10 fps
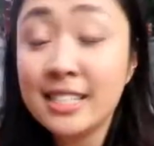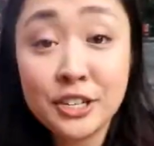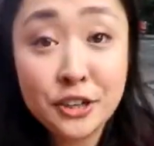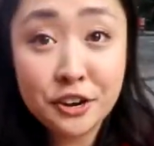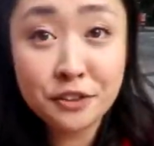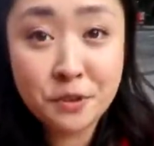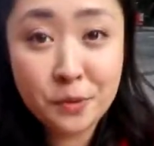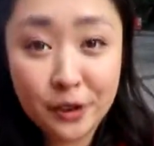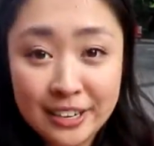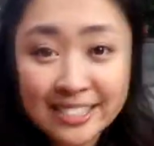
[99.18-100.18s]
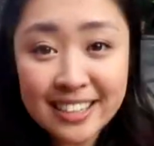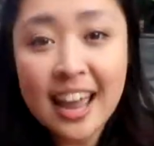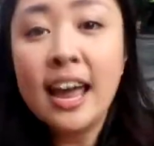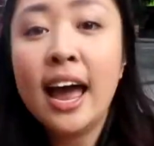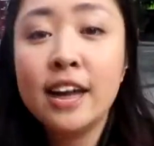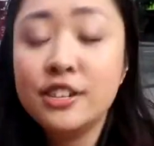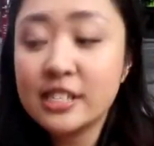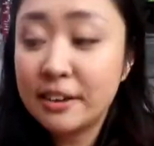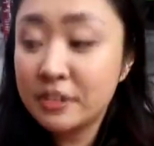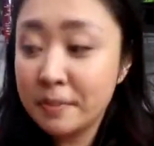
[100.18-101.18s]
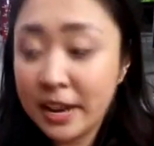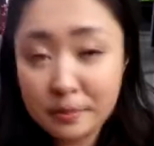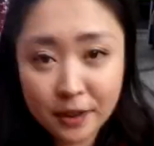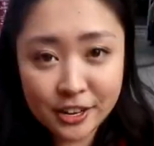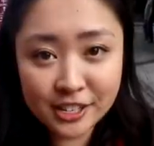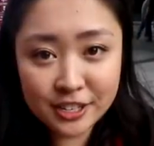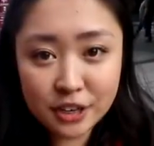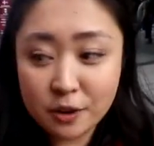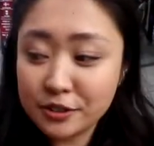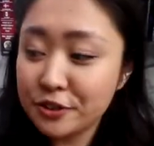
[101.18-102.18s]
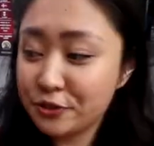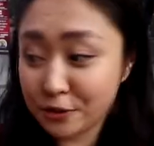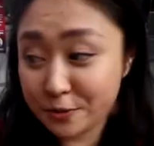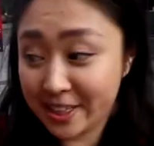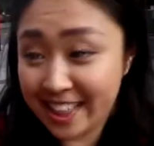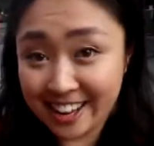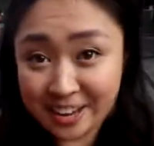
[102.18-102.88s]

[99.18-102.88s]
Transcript: Easy Token Rewards, and you just have to make a purchase to go into the draw to win that